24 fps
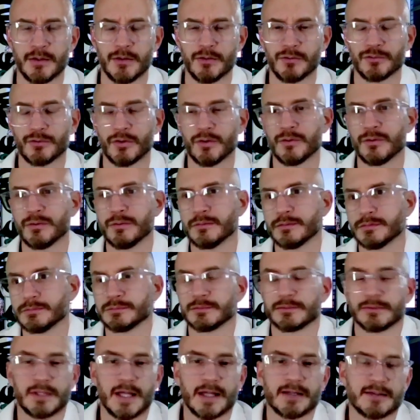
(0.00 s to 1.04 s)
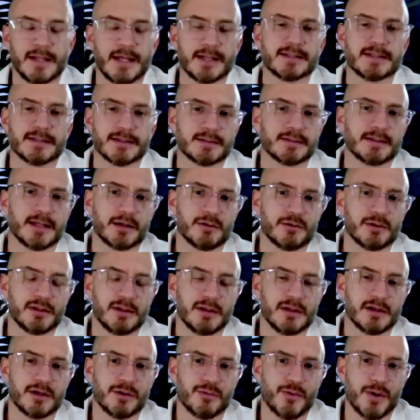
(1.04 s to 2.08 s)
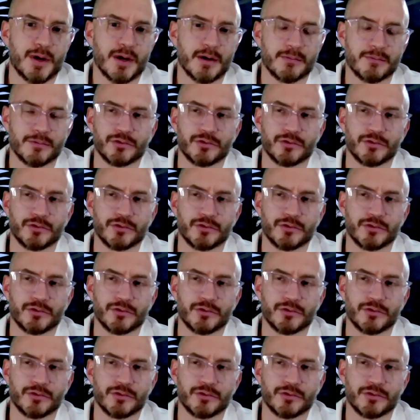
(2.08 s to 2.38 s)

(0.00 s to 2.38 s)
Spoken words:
So that's the criteria where.